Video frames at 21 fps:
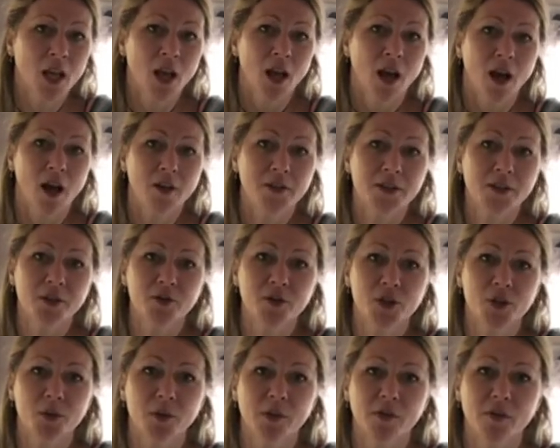also
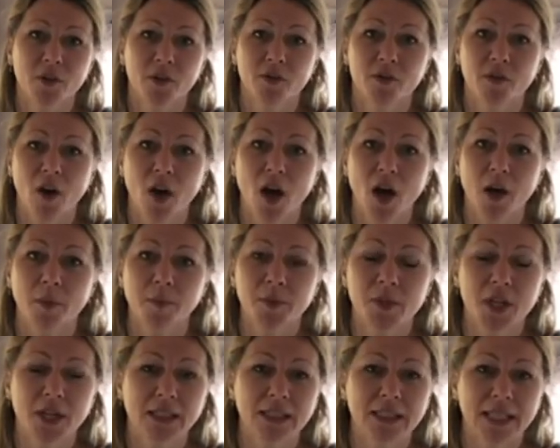too, if you've
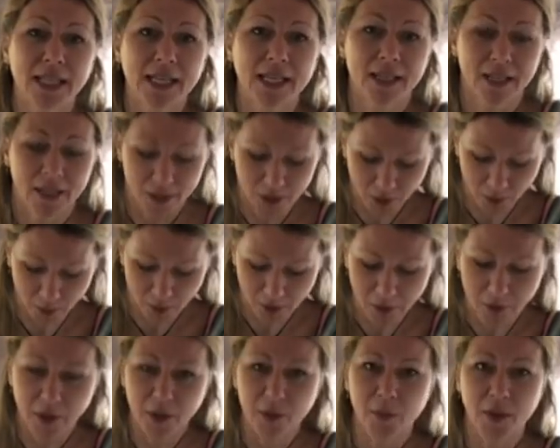hopped on late and you're
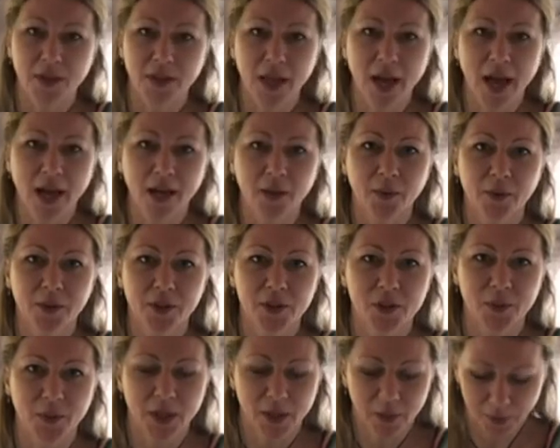wondering what the heck we're
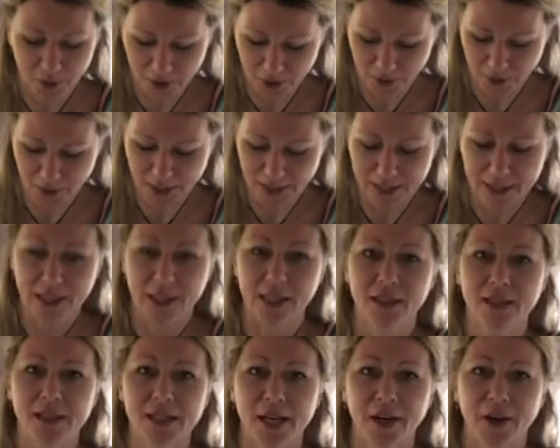doing tea
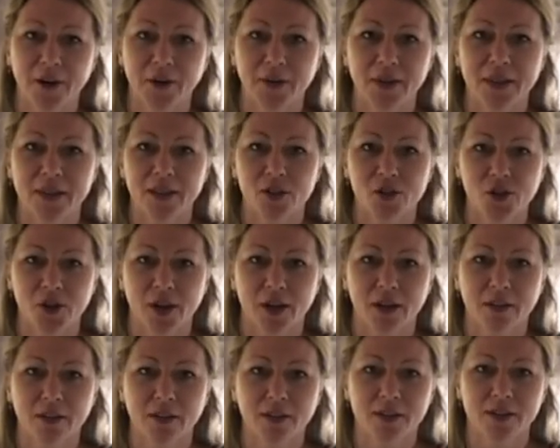and tarot in the
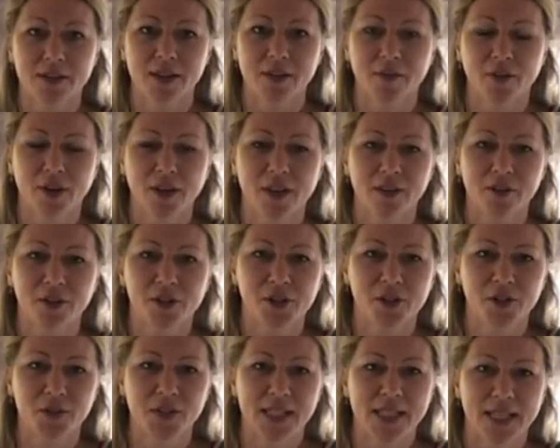trailer. It's every other
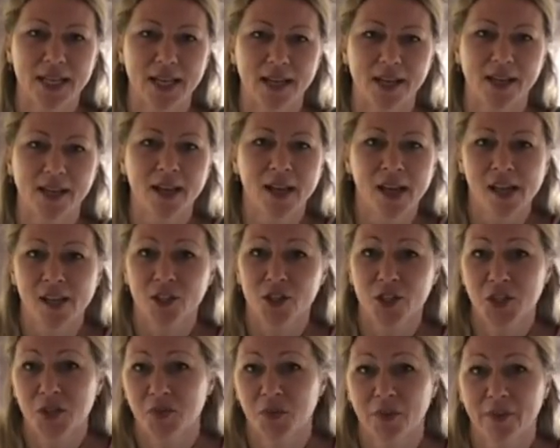Tuesday,
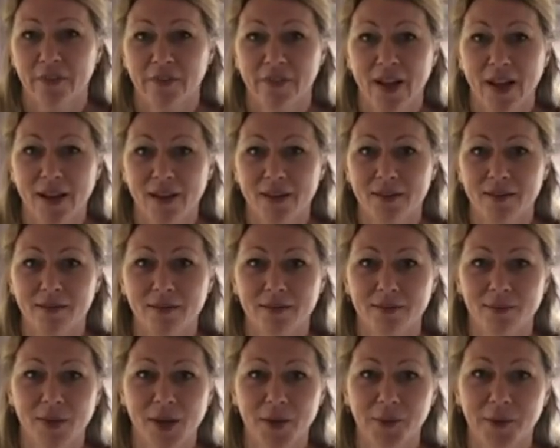just for fun
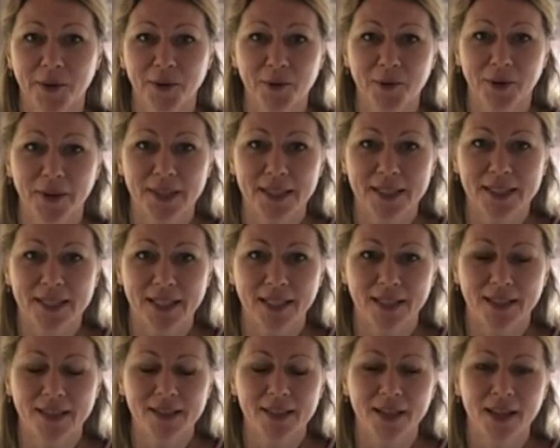while we're
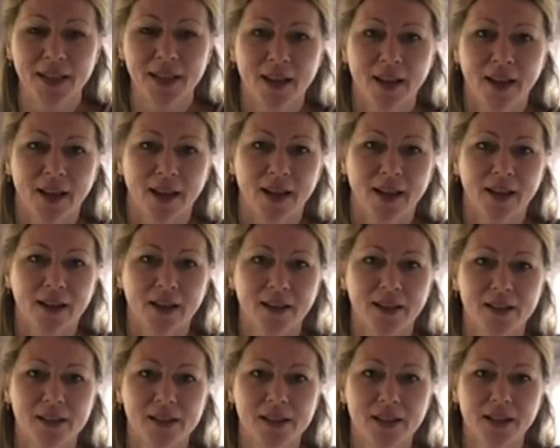quarantined.
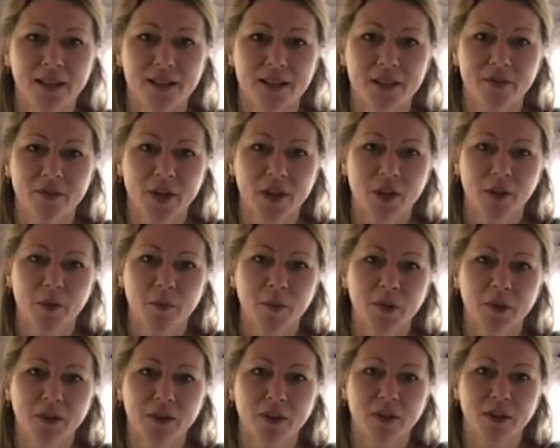And it's
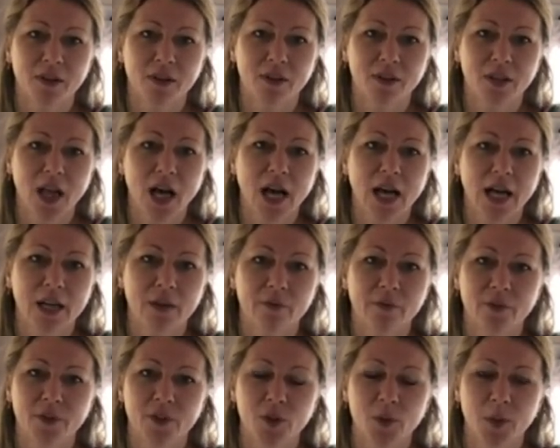available live
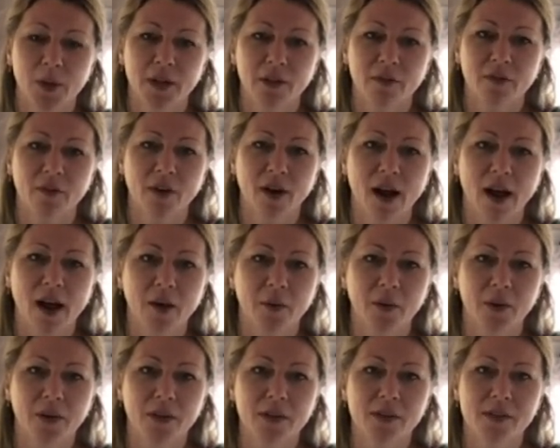for 24
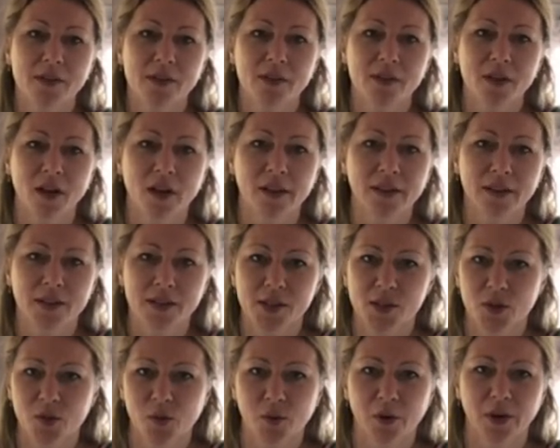hours on the
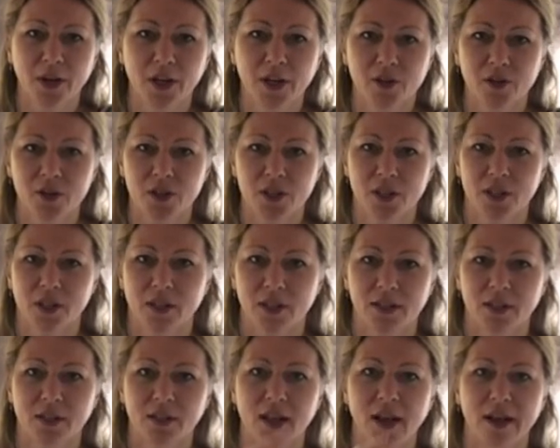story. You just
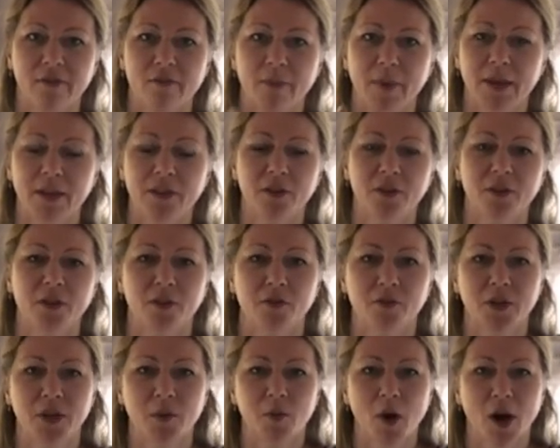click the live button, you can
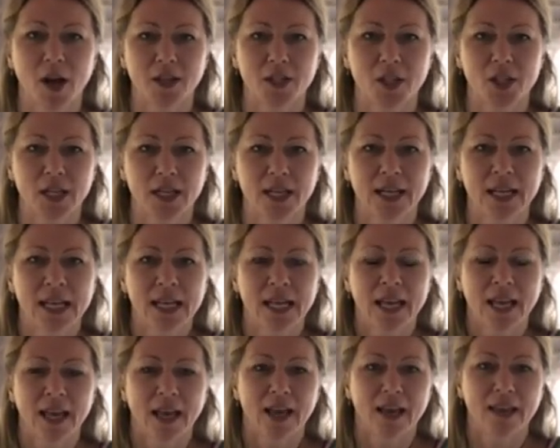rewatch it.
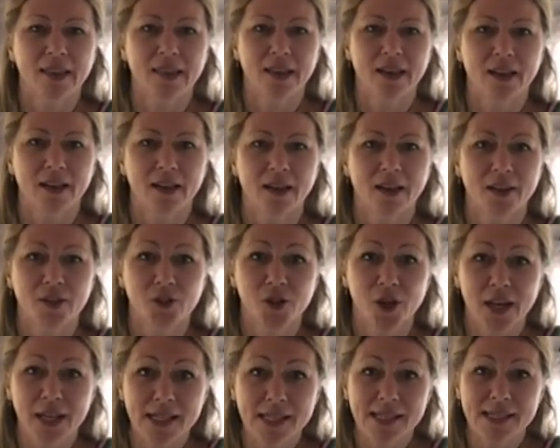And then I
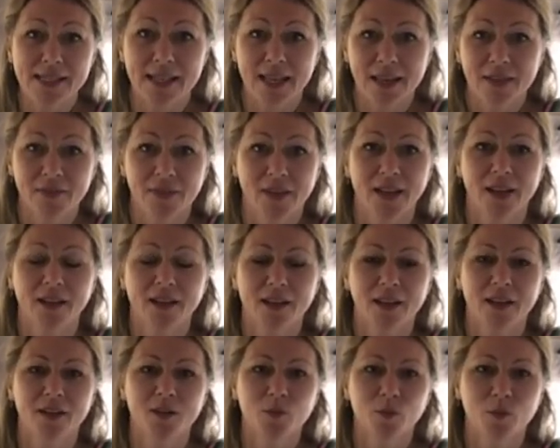try to save it
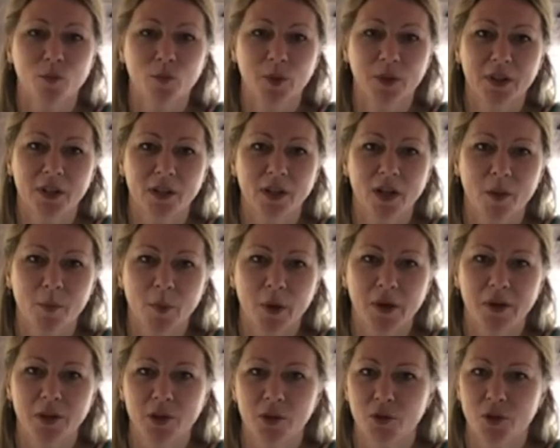and put it up
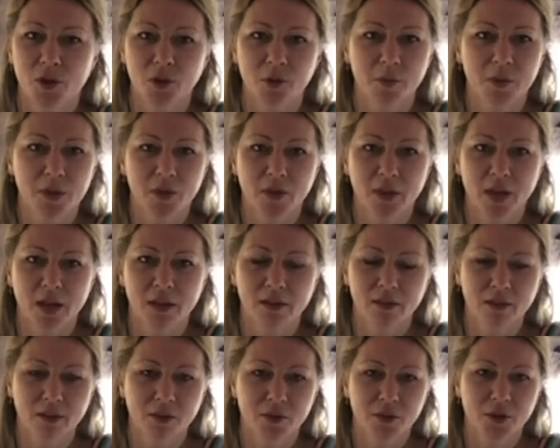on YouTube so that
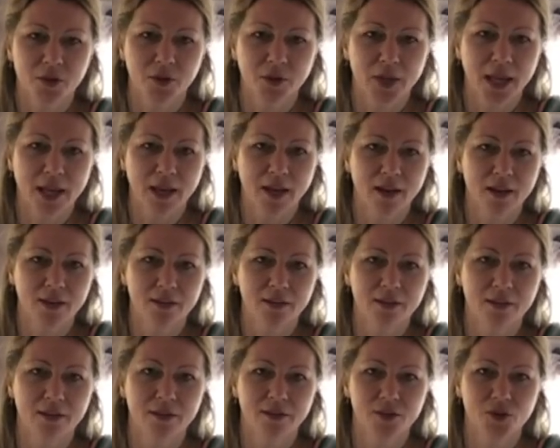those who can't
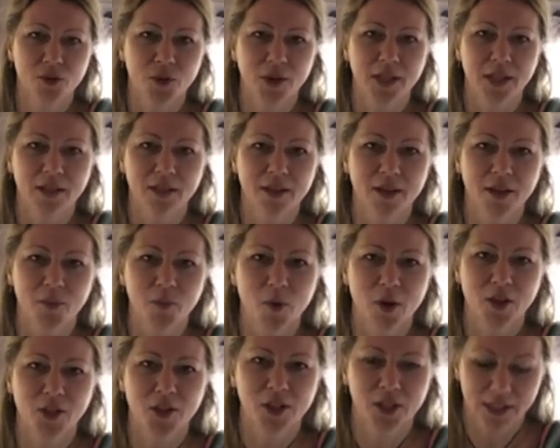join in can
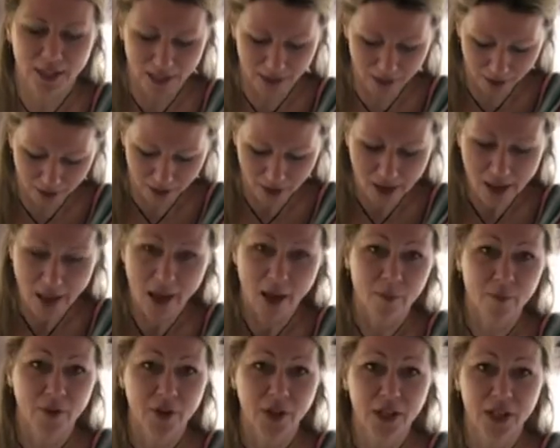watch it later.
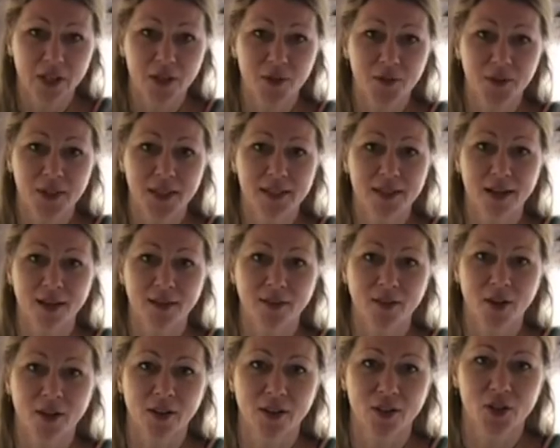I'm very new to
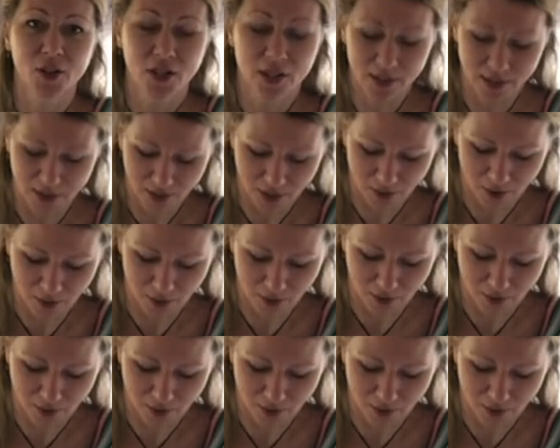technology, so